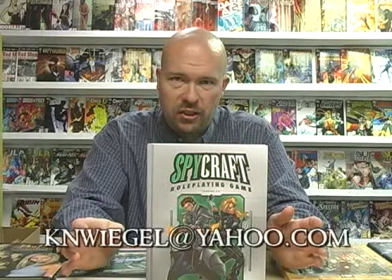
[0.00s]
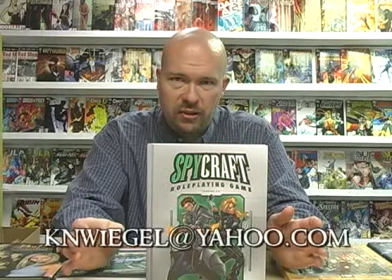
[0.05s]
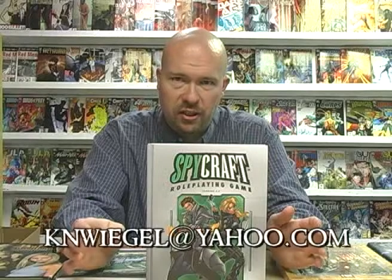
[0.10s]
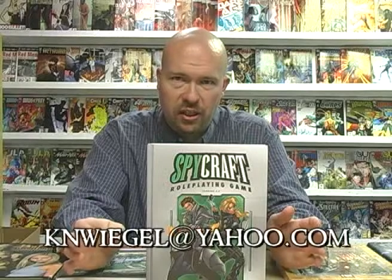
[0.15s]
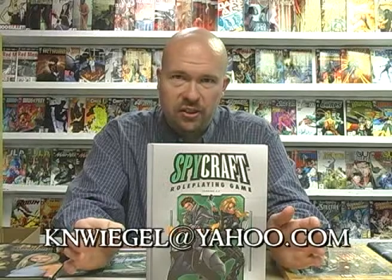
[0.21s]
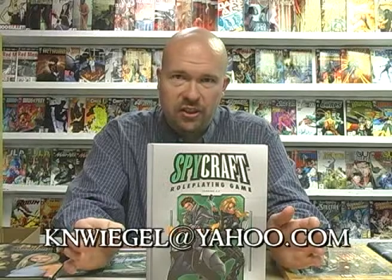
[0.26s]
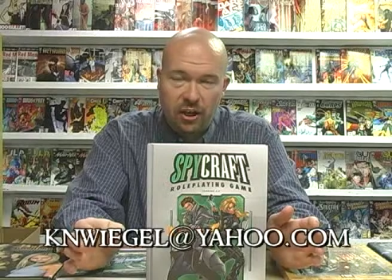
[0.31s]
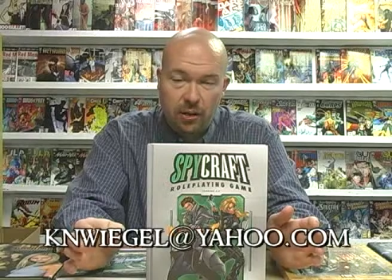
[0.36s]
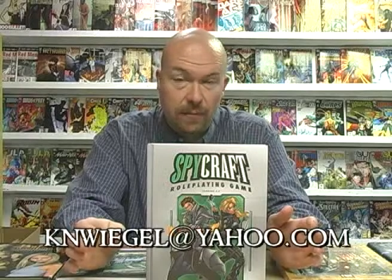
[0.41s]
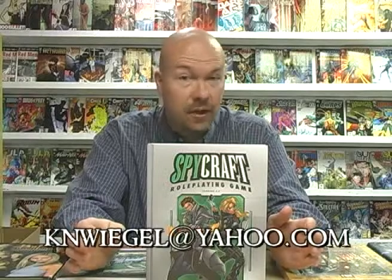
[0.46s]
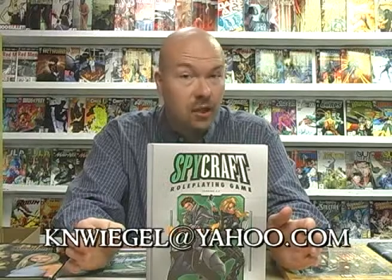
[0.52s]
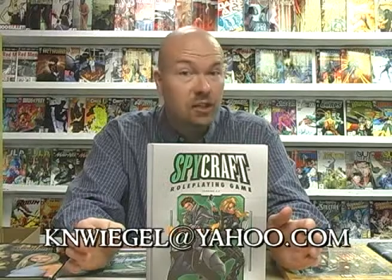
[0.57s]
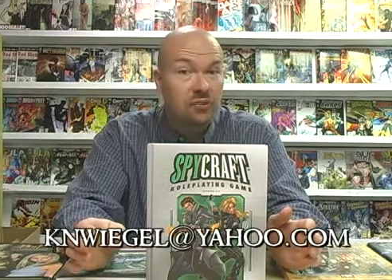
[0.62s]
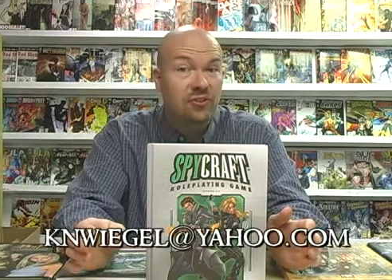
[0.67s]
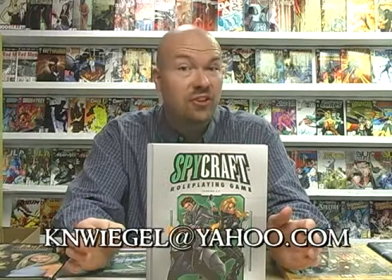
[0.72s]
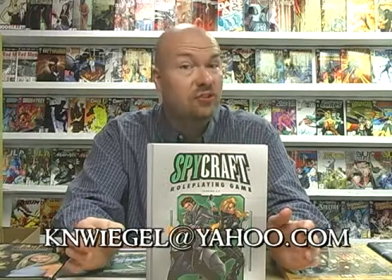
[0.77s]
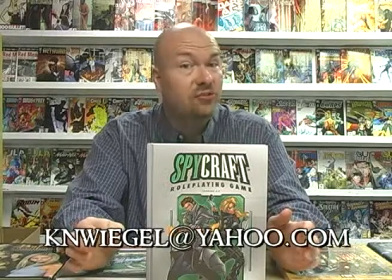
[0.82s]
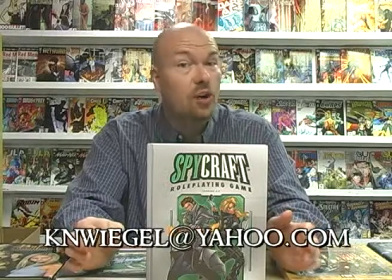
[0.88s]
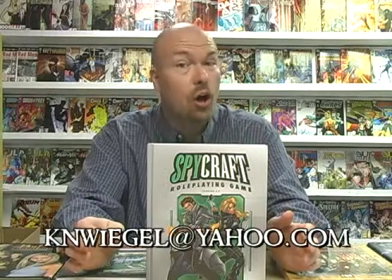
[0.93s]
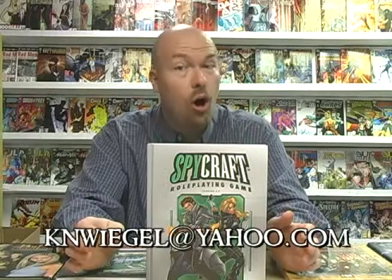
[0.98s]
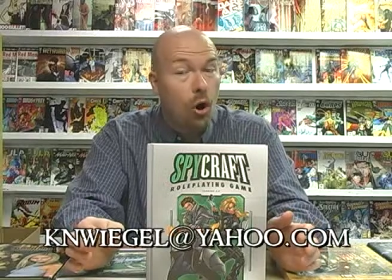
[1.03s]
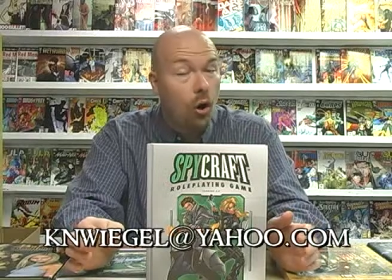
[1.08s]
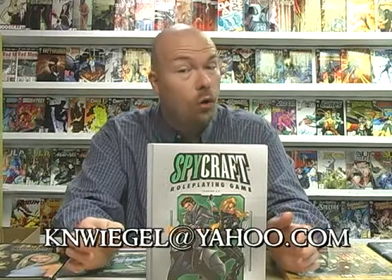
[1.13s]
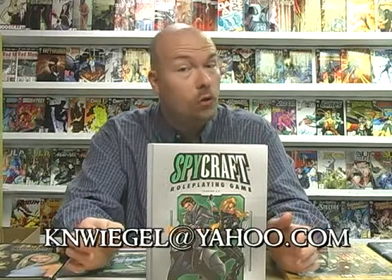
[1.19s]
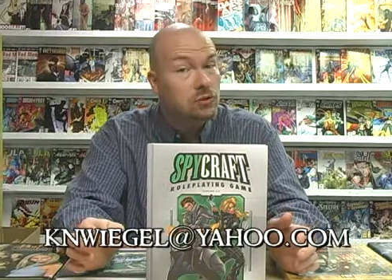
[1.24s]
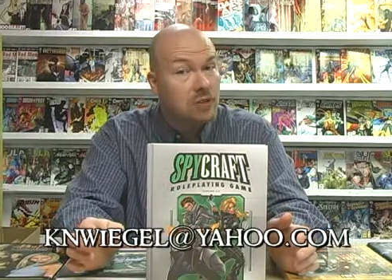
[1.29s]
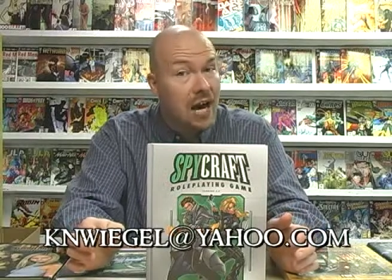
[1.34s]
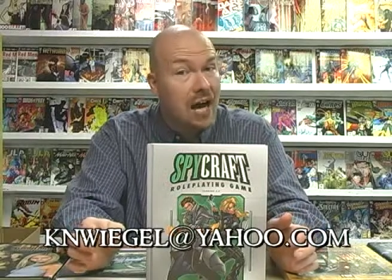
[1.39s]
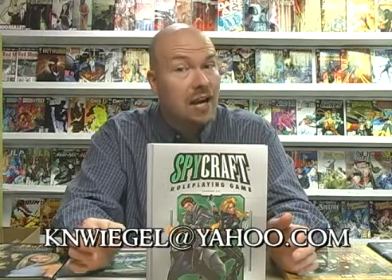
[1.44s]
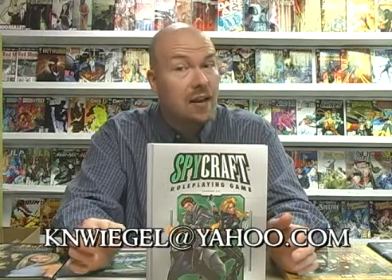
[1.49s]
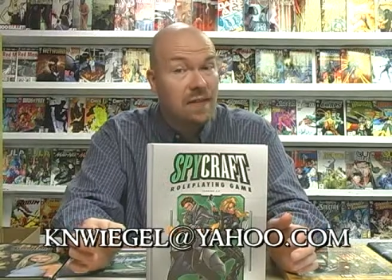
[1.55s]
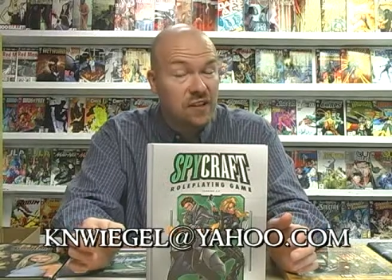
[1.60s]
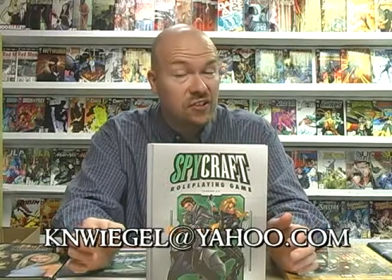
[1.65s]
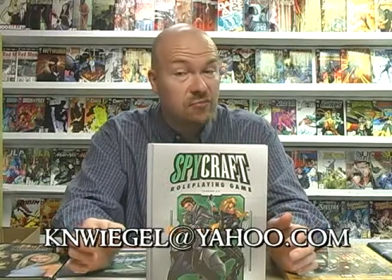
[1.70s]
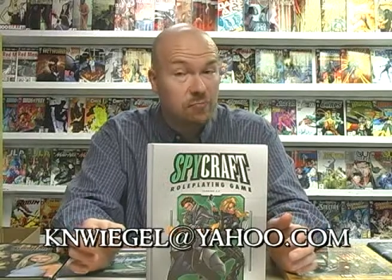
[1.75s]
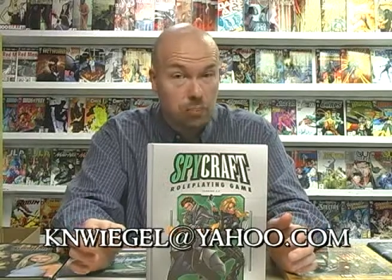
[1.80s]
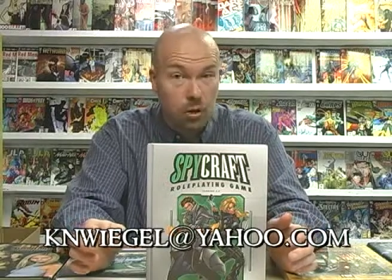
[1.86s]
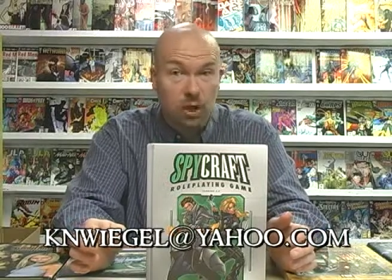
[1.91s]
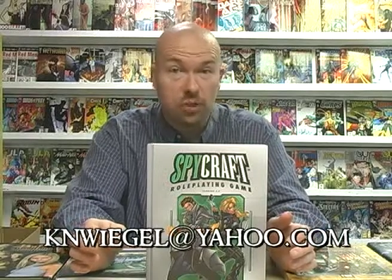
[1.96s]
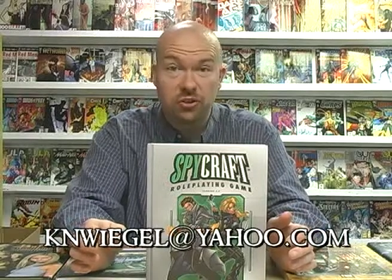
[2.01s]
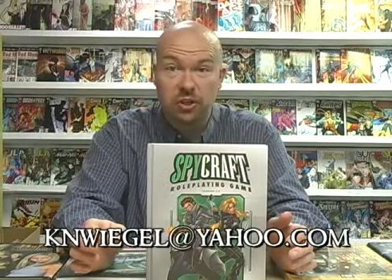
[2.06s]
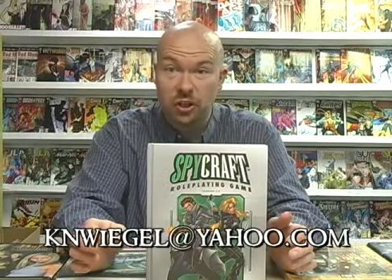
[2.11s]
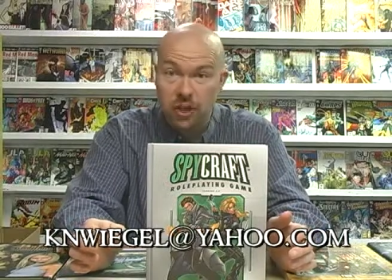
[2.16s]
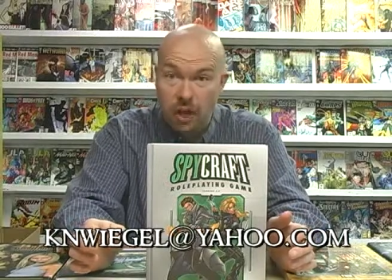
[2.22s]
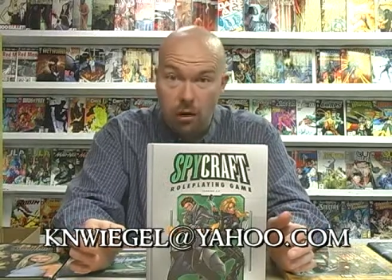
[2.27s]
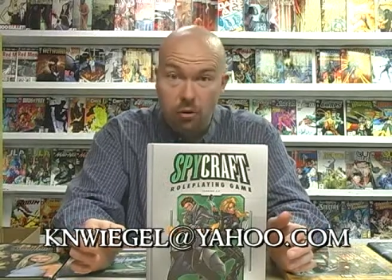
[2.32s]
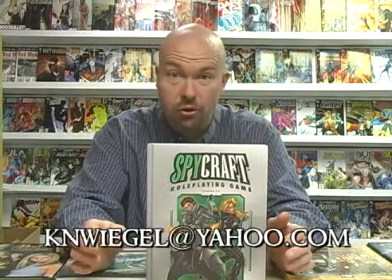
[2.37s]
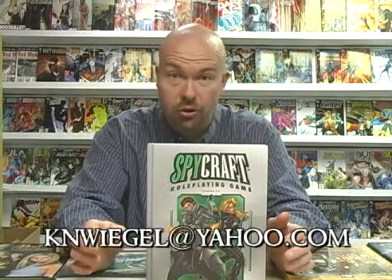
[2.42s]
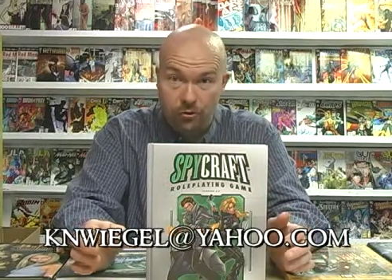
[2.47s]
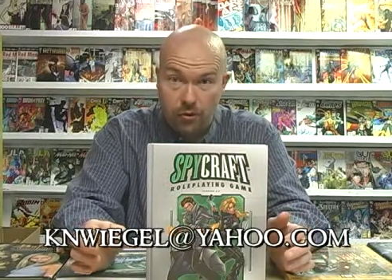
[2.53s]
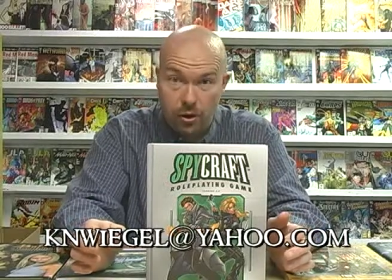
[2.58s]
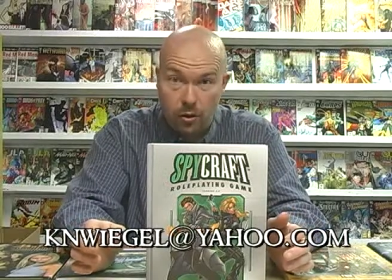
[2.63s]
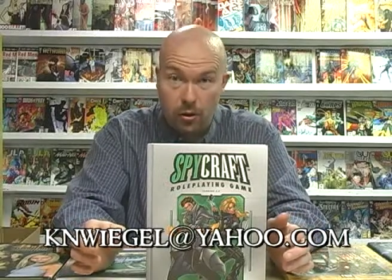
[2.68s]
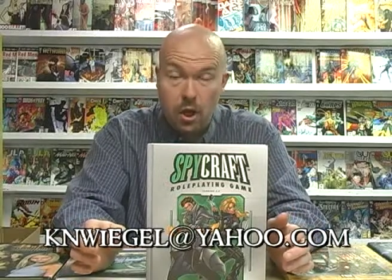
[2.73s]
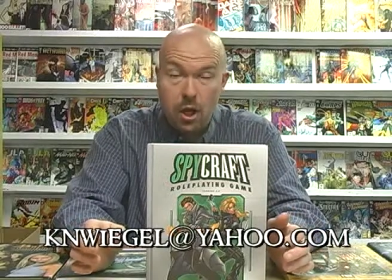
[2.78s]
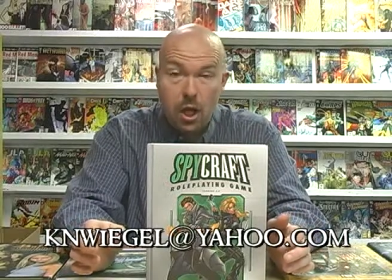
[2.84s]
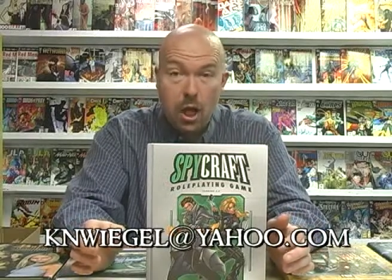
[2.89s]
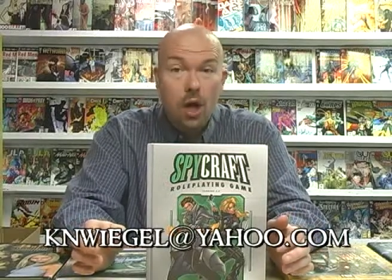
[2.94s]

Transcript: detail because there's a whole lot of this book to go through.